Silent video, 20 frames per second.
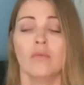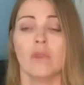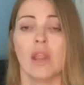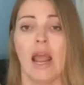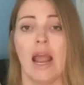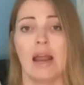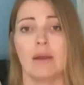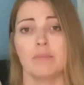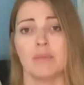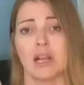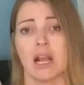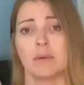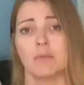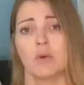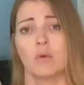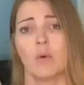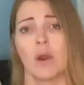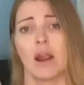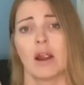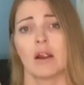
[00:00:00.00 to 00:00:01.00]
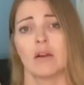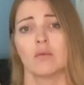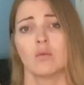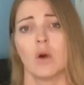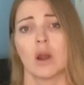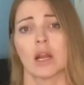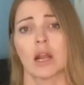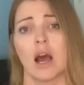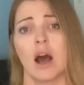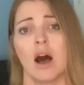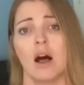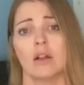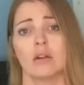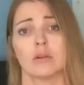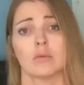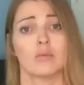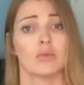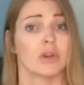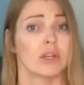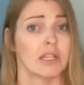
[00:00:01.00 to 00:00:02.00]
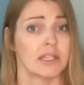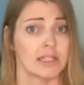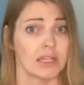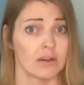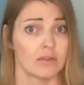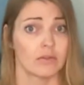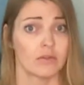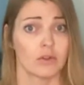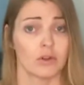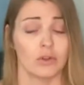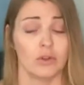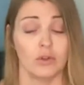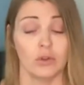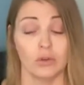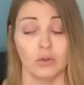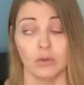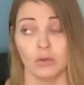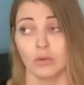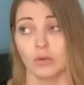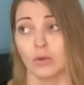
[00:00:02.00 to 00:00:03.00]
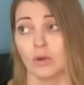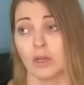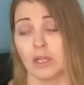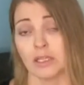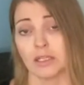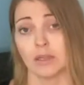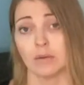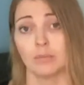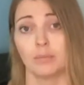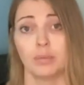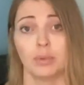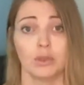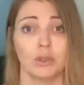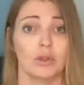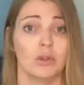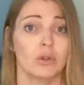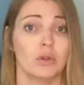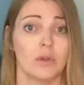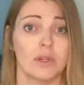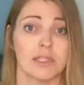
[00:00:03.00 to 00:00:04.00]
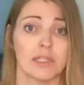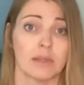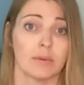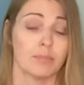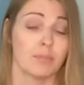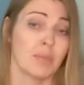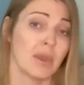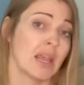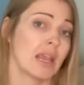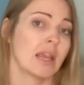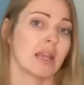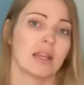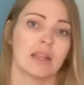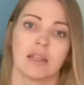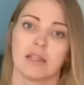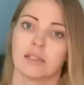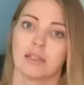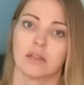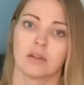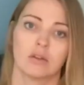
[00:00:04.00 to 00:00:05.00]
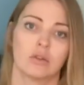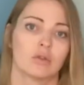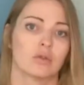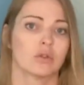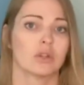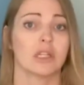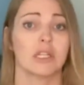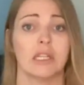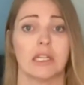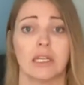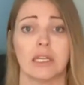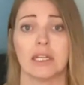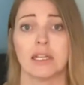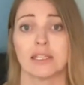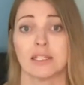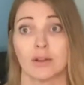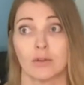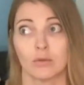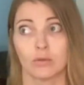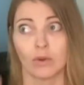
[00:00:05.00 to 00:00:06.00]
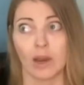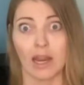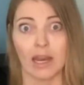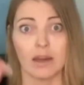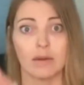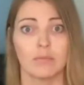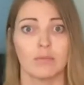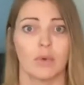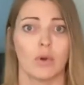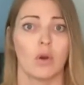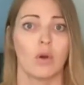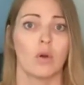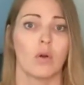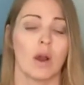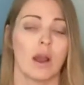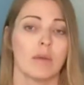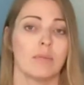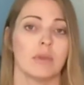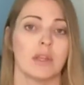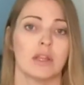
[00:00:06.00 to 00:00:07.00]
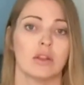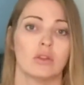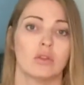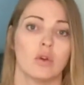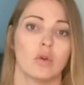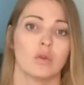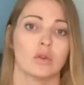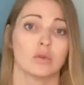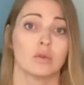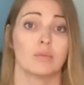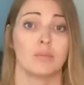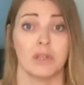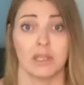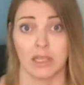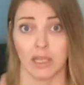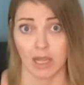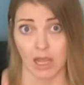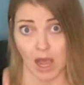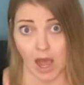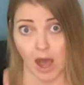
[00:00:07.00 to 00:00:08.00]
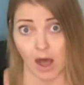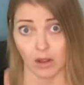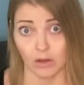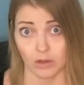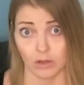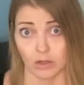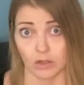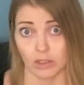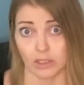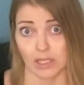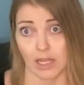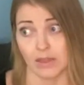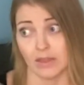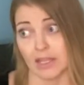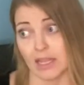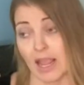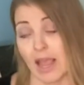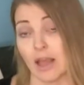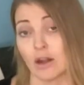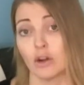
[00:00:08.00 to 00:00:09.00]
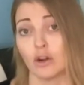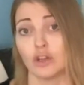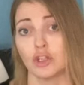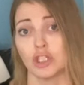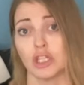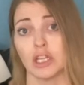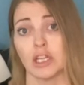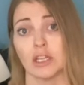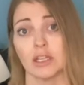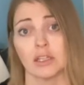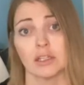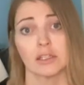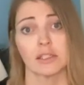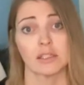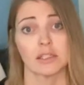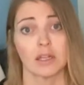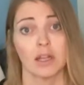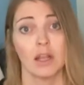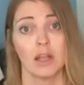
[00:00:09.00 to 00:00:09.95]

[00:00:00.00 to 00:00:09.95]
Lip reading: and become aware of what color breathes in for you. Is it blue? Is it pink? Is it green? Is it rainbow? I mean, those will be the colors and the energies